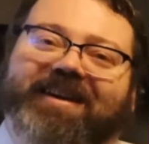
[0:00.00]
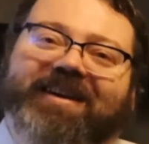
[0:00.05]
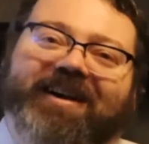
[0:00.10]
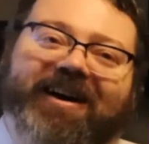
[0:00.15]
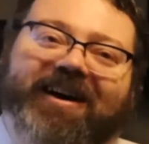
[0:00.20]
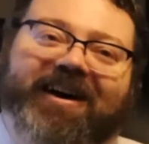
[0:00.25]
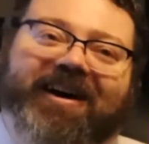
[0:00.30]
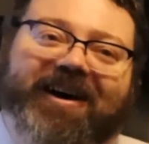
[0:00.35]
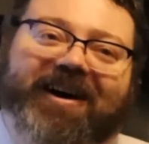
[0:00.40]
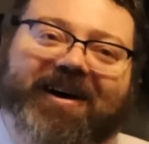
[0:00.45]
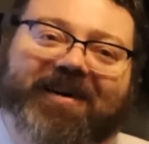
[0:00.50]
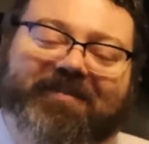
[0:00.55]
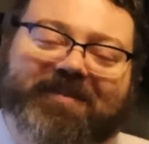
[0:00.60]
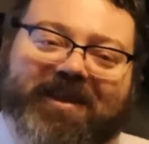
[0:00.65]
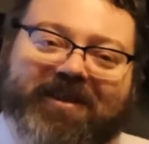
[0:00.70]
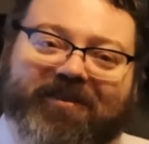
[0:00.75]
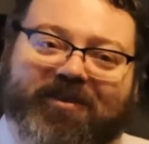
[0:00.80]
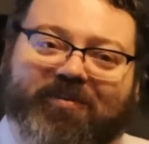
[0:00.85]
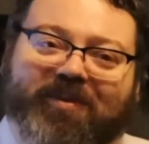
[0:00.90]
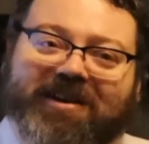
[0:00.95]

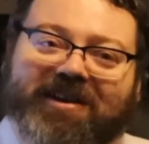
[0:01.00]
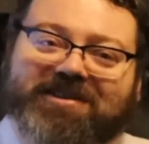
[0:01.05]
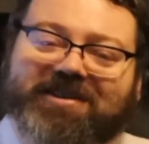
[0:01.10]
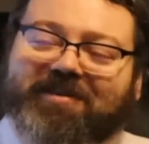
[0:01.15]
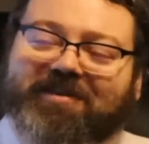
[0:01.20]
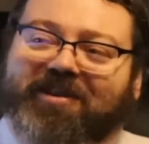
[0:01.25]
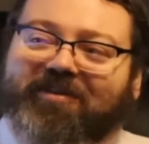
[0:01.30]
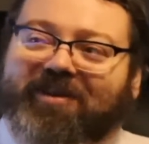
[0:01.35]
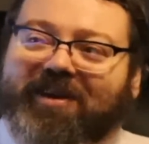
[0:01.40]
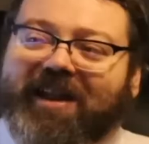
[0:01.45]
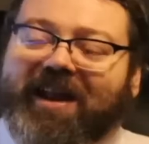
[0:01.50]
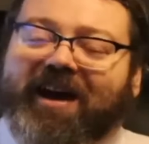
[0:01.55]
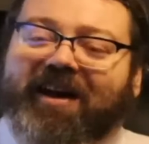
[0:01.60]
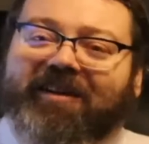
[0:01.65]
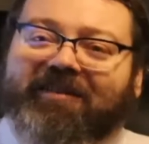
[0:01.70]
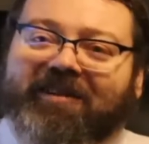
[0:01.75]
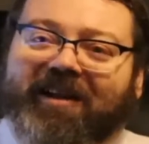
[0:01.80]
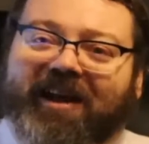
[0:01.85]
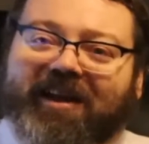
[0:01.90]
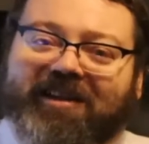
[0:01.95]
You want something that would get
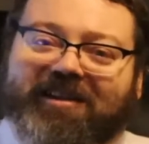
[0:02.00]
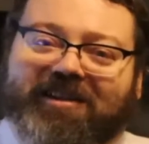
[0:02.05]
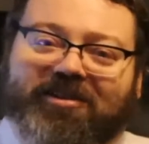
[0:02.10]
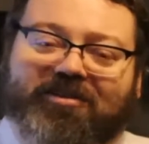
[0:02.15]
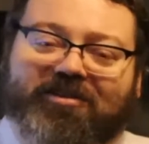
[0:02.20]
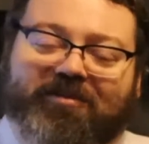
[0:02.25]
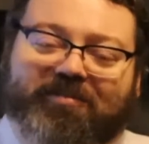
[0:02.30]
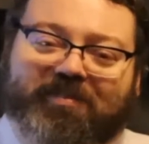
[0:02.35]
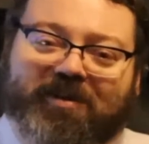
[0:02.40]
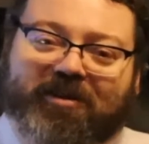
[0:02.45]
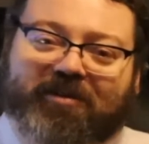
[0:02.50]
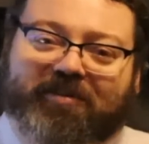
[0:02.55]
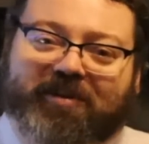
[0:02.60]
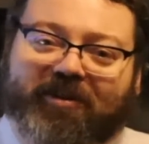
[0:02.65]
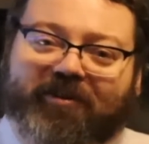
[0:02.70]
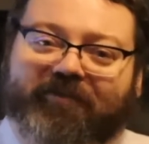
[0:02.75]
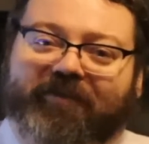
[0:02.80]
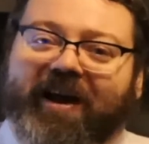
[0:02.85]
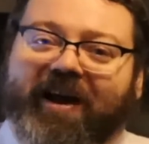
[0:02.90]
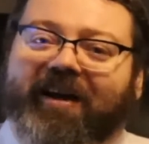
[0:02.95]
out and be
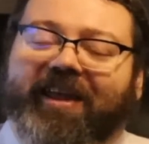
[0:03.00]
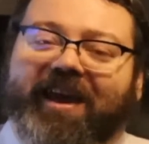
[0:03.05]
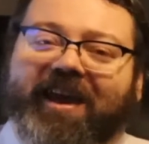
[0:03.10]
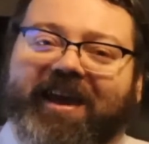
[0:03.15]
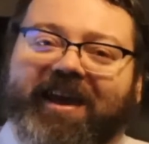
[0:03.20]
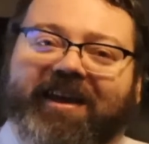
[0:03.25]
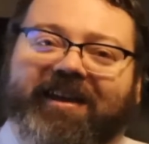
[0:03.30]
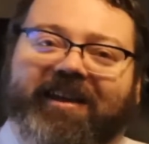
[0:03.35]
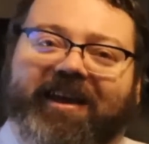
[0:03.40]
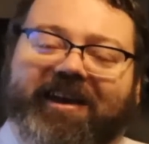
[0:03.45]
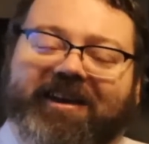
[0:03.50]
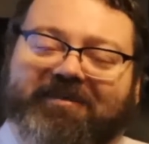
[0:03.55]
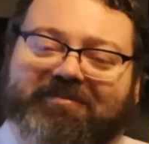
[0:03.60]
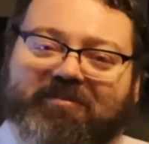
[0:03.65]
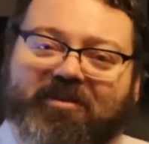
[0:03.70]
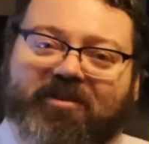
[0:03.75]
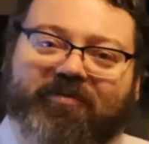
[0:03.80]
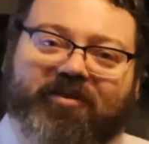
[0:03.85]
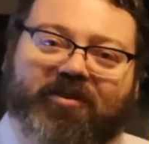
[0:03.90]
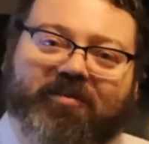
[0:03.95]
your valet and
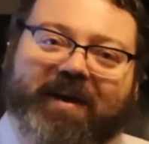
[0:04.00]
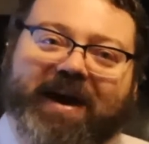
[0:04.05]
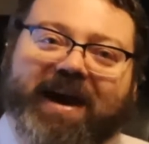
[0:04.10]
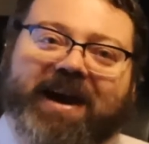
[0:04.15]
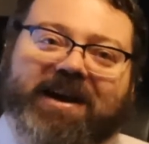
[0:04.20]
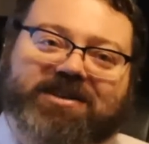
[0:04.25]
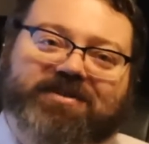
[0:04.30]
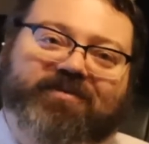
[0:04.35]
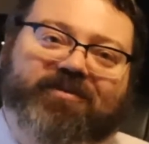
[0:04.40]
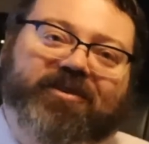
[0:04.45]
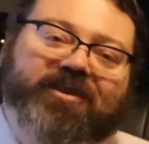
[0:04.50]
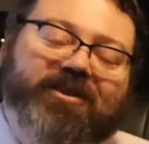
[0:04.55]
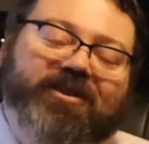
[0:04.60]
move your bags for